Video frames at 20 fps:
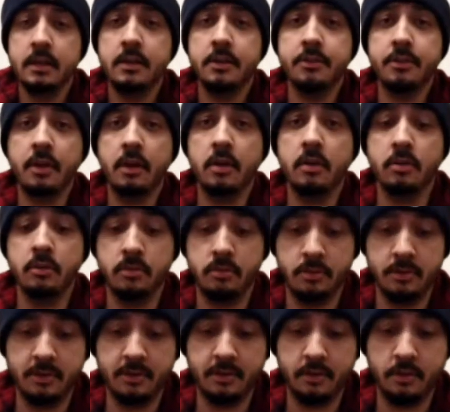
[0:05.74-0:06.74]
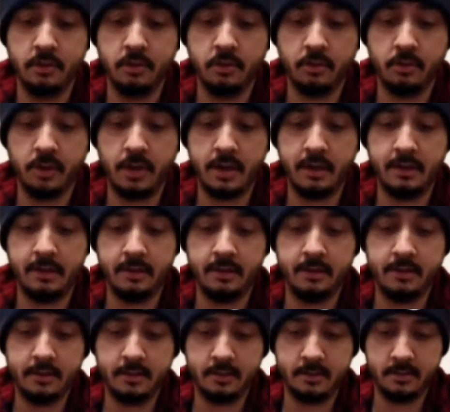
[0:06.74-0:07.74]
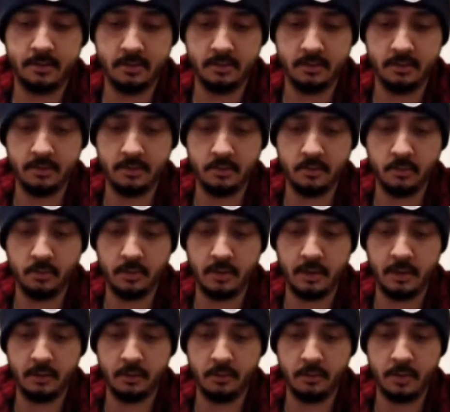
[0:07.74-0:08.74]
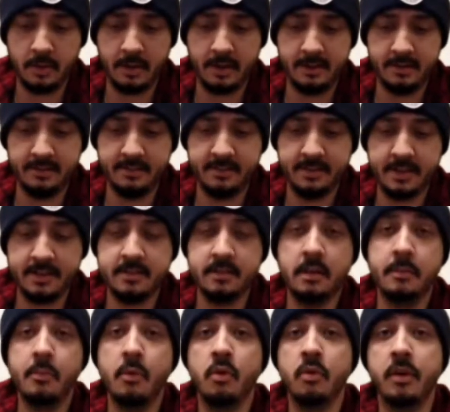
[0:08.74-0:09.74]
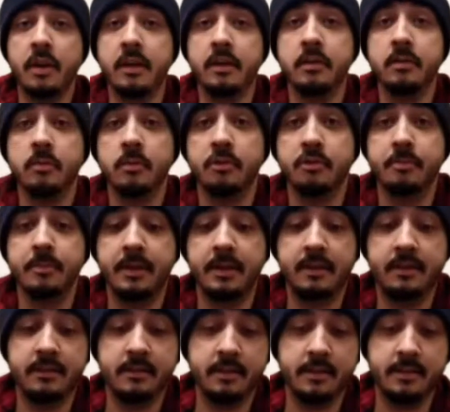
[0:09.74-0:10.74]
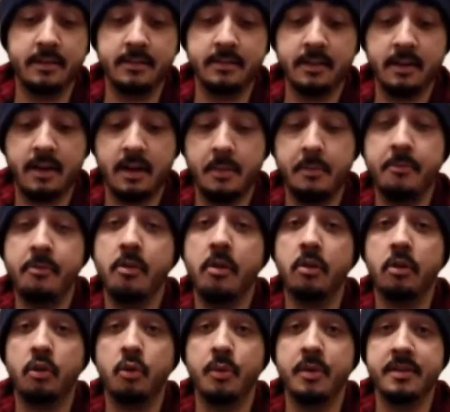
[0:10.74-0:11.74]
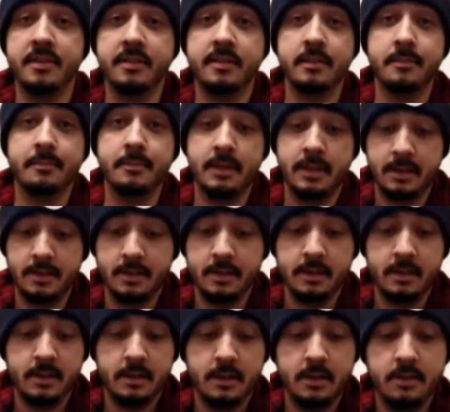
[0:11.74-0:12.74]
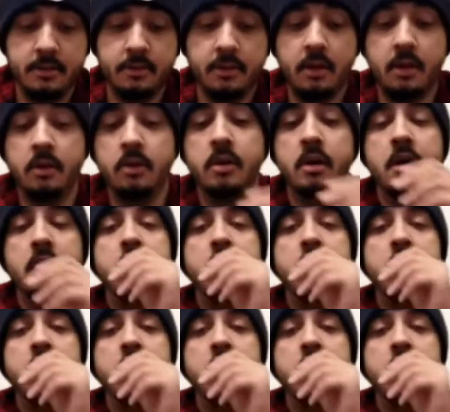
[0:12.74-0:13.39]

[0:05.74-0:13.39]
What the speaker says: So, it's Luke, and it is Saturday morning, which means it's time for our quiz. So,